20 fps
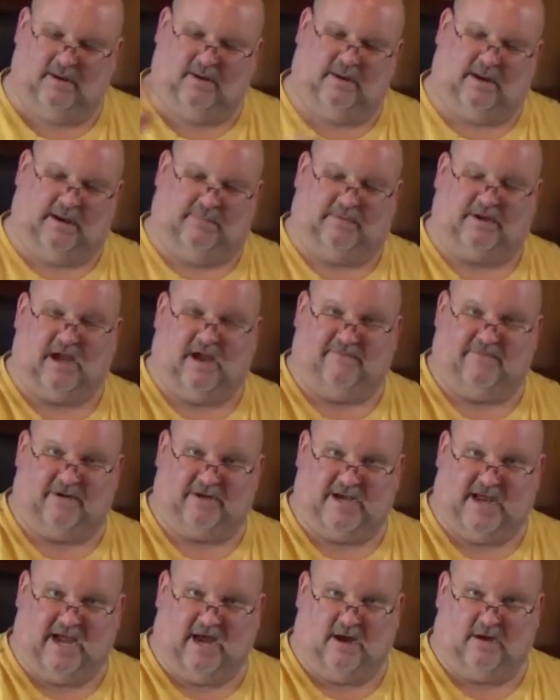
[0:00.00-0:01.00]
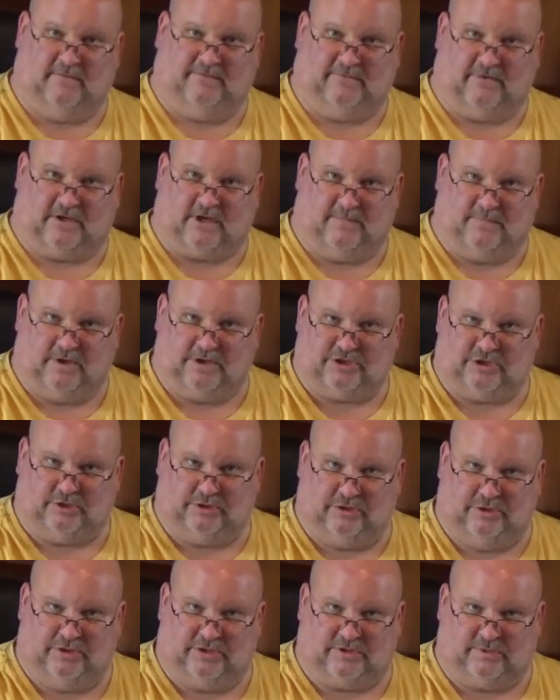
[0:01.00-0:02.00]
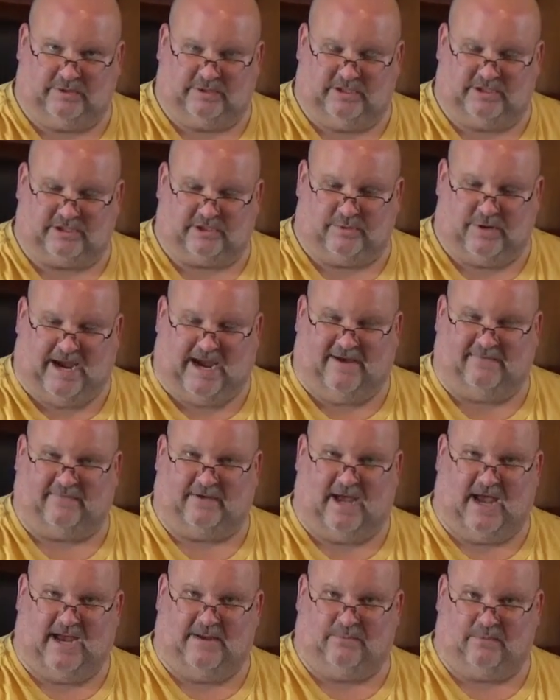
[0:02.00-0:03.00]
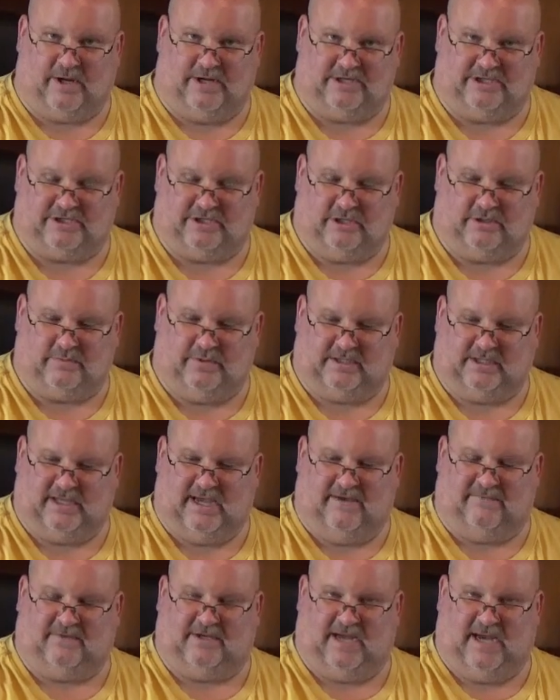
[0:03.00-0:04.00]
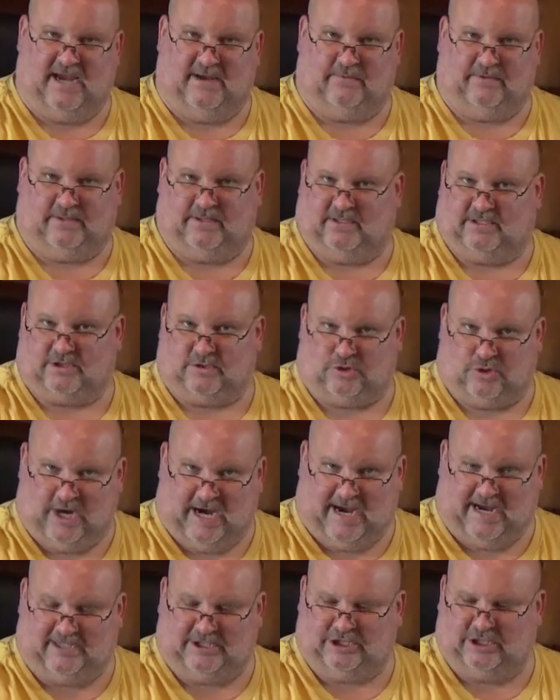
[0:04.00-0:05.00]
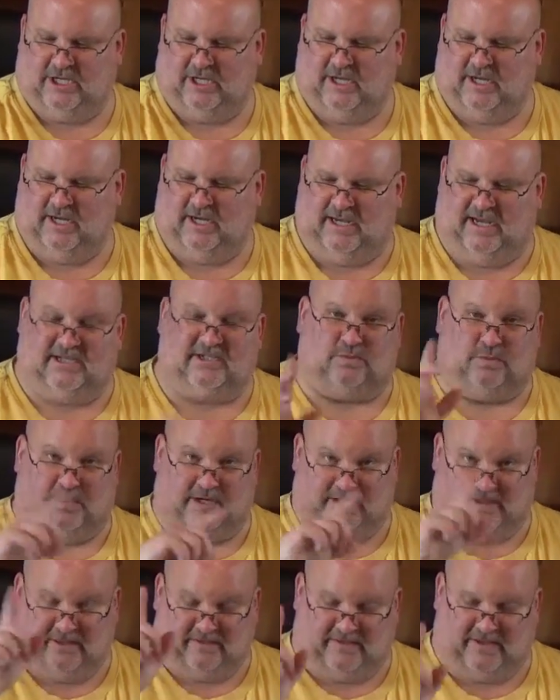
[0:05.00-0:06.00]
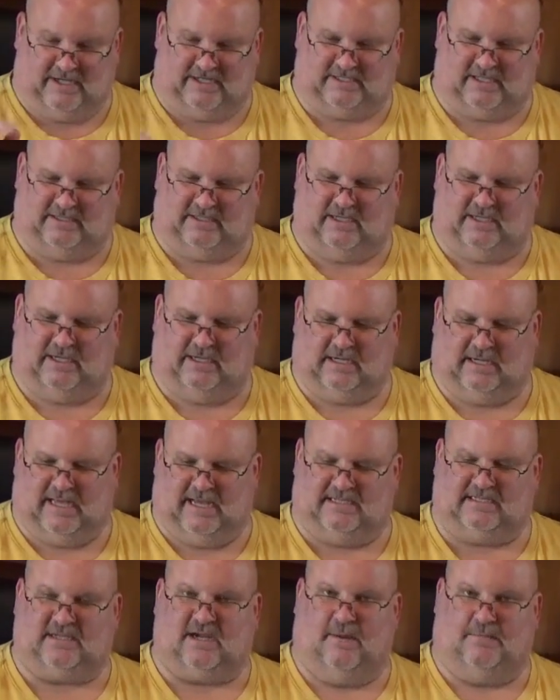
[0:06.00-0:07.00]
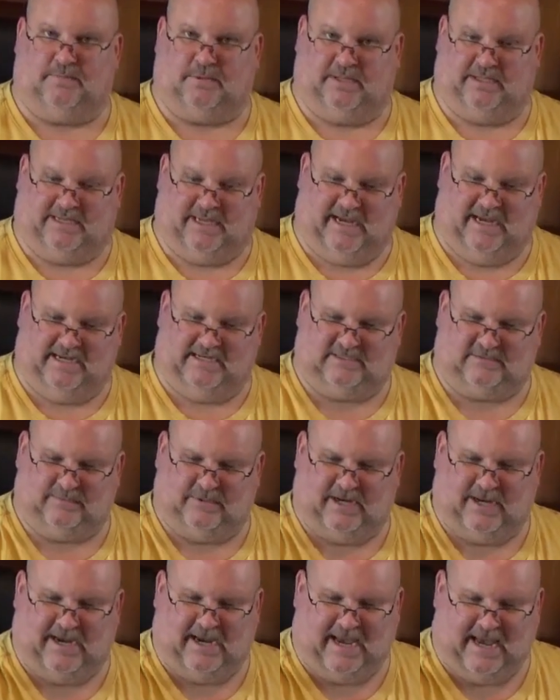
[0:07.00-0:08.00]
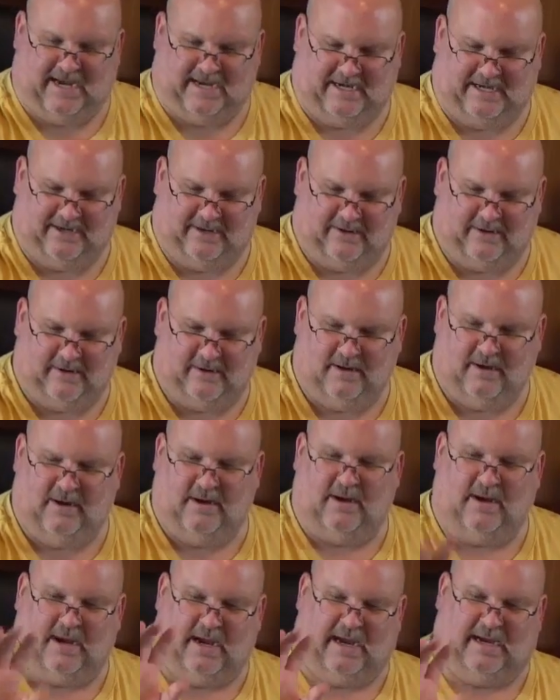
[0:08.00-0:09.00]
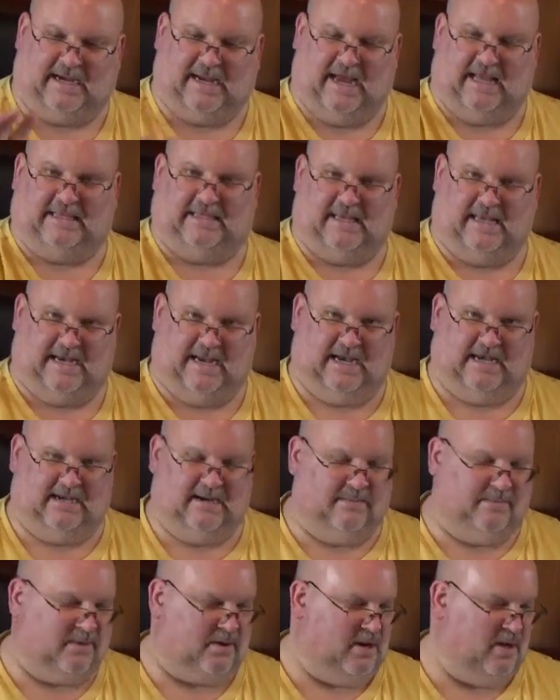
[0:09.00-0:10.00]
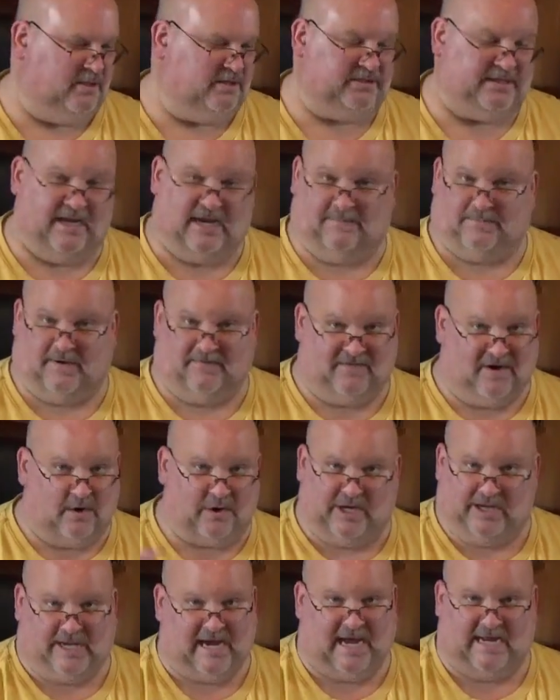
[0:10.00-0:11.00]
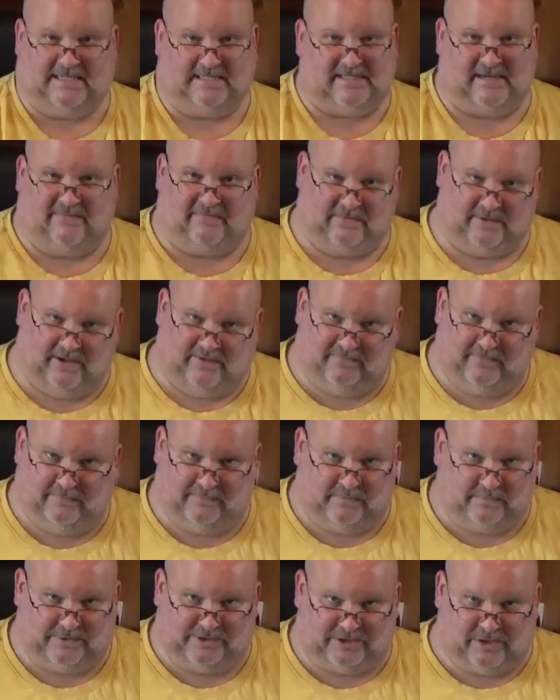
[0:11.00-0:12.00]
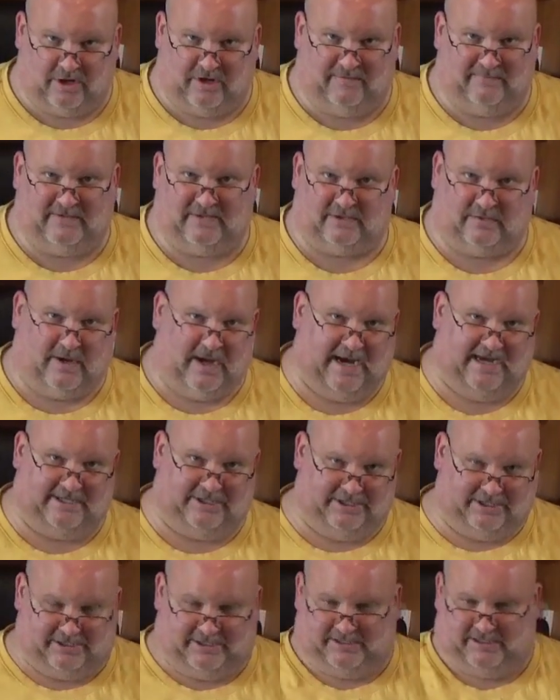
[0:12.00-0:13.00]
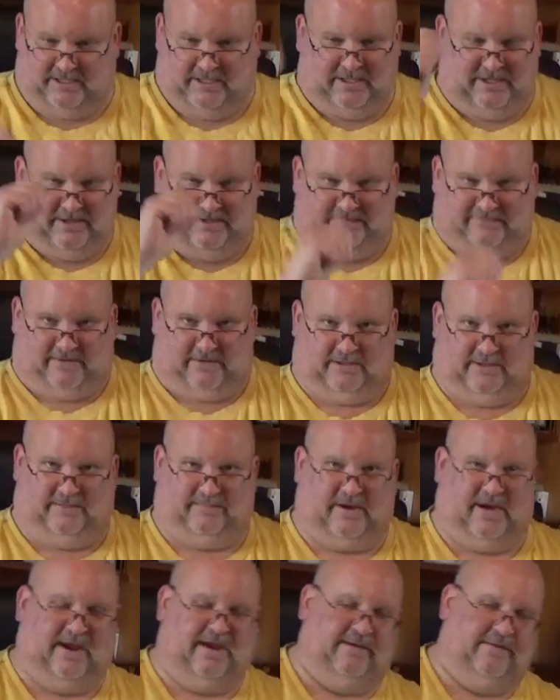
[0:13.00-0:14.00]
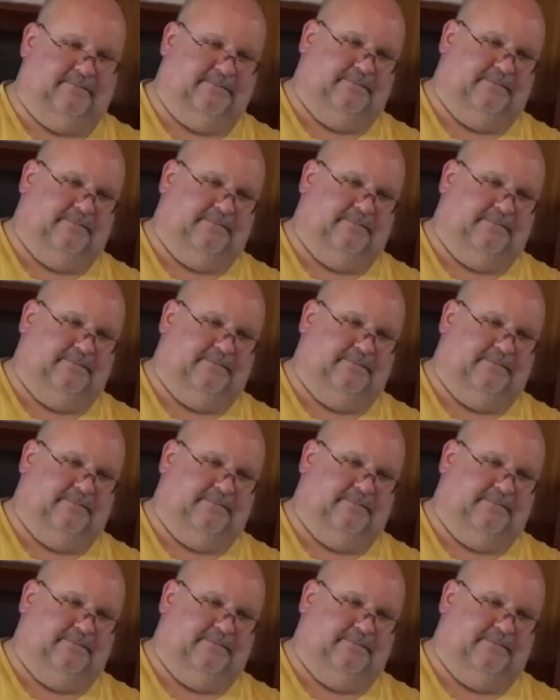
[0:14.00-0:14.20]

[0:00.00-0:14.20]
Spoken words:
I'm covered now for commercial use with this craft. I'm registered with the FDA with this crash. That's one of the things I did in the last couple of days when I had it here. I got that N number all set up. I've already got several of them reserved, so I just fill in my